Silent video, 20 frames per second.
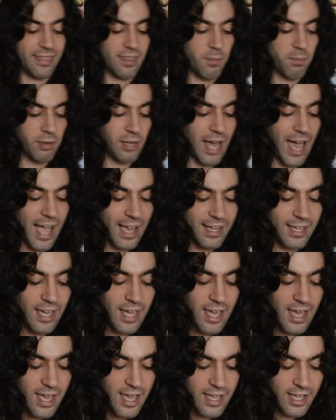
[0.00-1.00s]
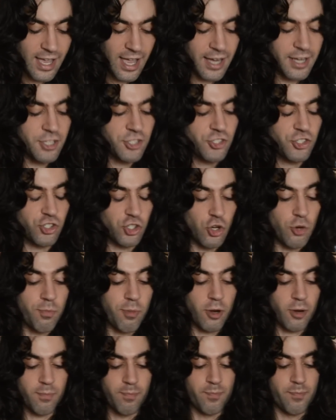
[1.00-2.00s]
the black kind of
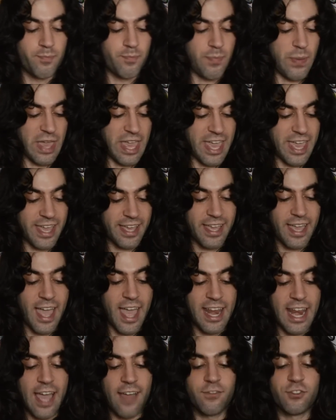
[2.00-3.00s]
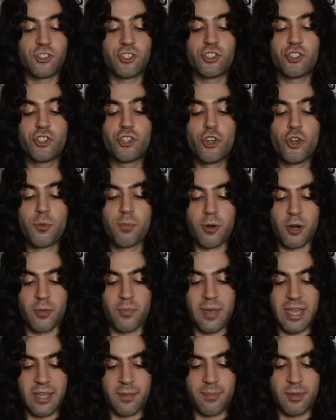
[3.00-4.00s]
super big and have super
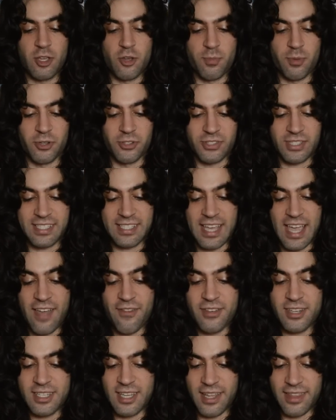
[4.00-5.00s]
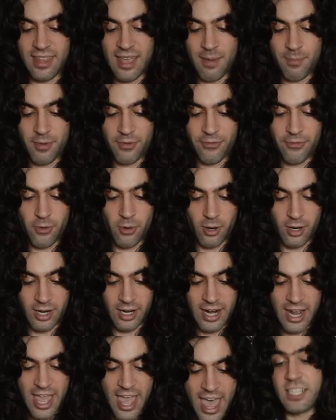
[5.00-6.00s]
big pupils, because I haven't done that
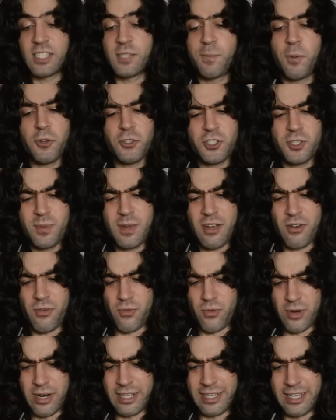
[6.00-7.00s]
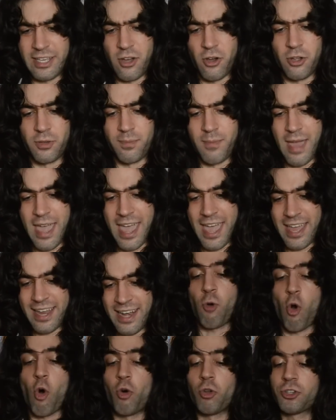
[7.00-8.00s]
before. He's supposed to be a really old
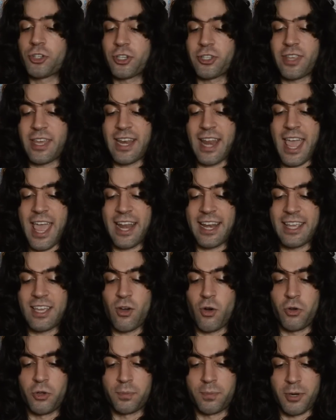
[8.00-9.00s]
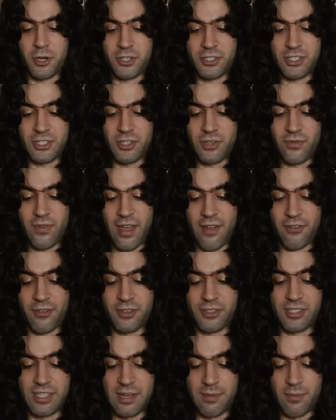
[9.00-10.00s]
man, older than any old person you've ever
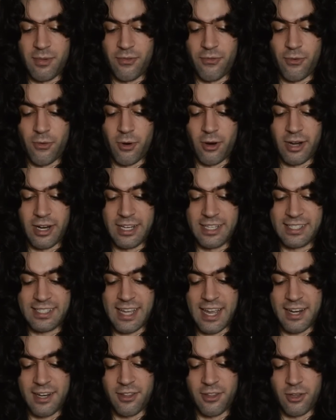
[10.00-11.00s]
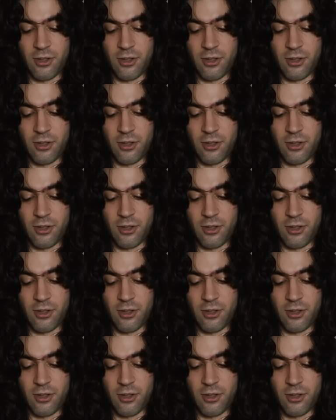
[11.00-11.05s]
seen before, is kind of the